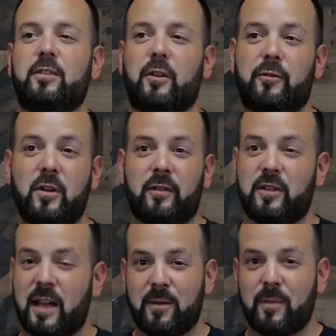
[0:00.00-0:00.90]
So if you
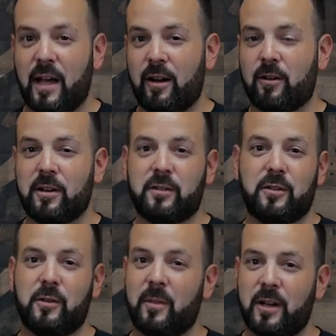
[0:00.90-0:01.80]
have 10
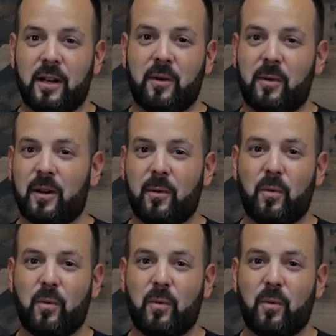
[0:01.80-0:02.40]
batteries, you might not wanna